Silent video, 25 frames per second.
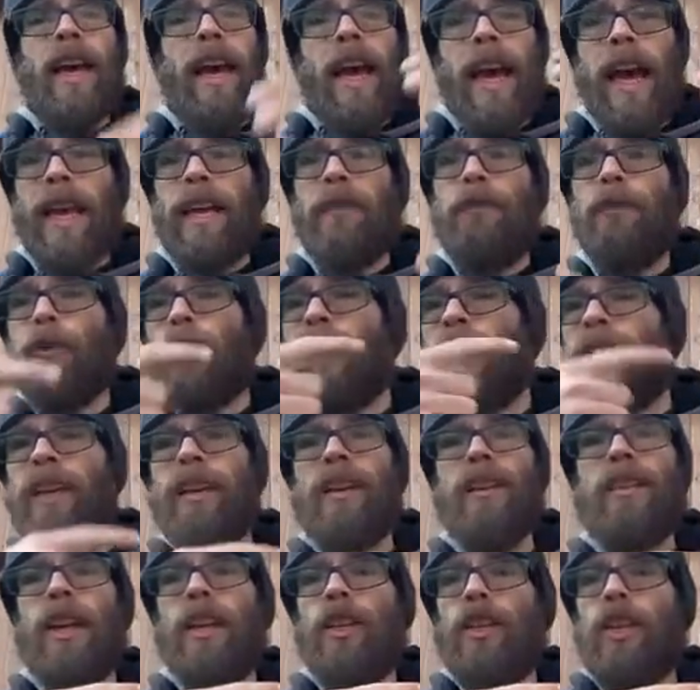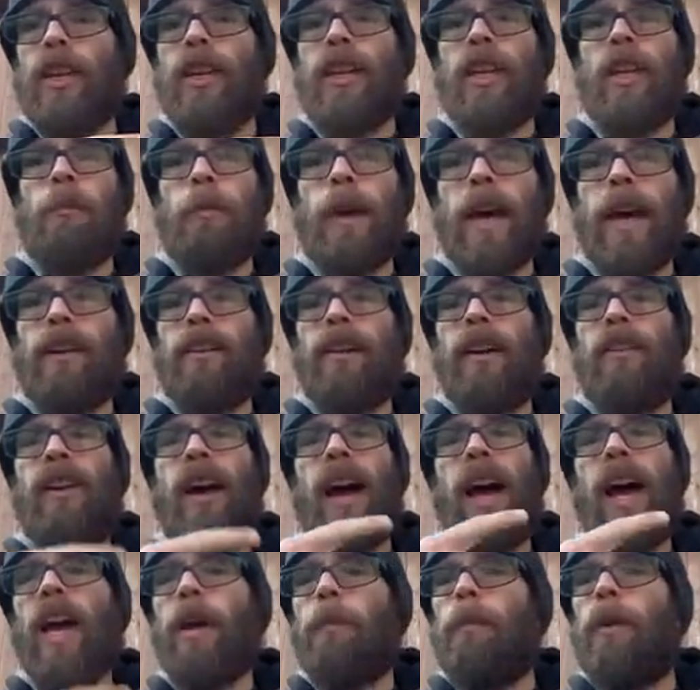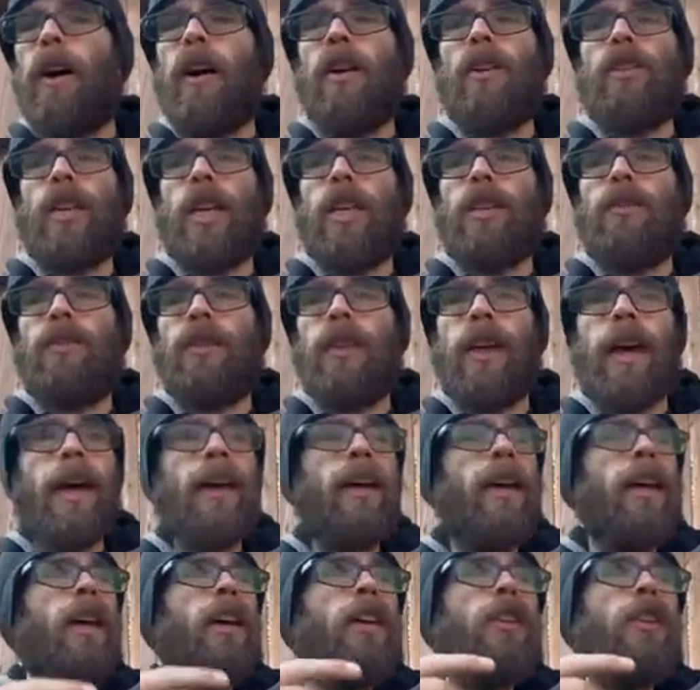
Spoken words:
And if you can hear that chicken in the background, I apologize for that.